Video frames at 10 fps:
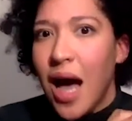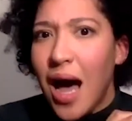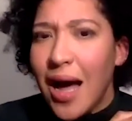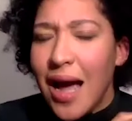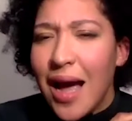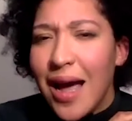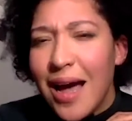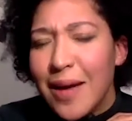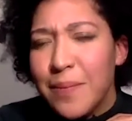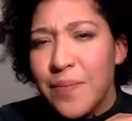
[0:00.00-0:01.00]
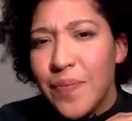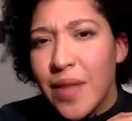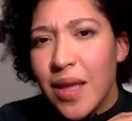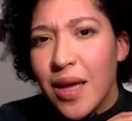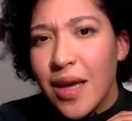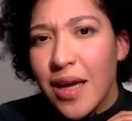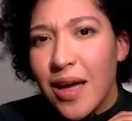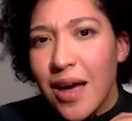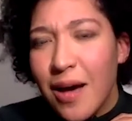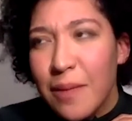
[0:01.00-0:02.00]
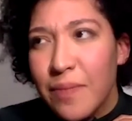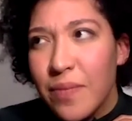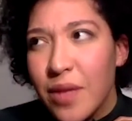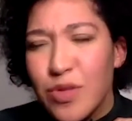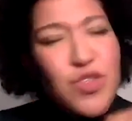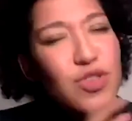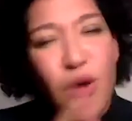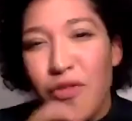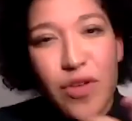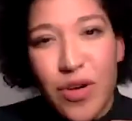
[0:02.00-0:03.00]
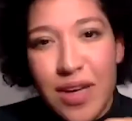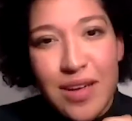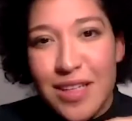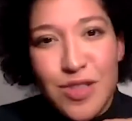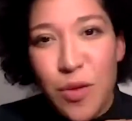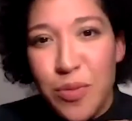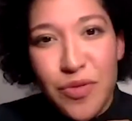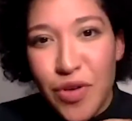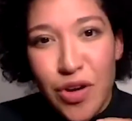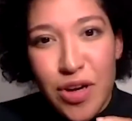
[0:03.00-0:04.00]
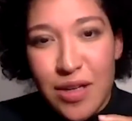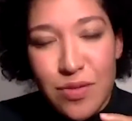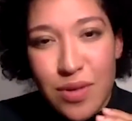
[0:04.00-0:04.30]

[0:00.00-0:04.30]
I, I am um, it was just all very it's all been very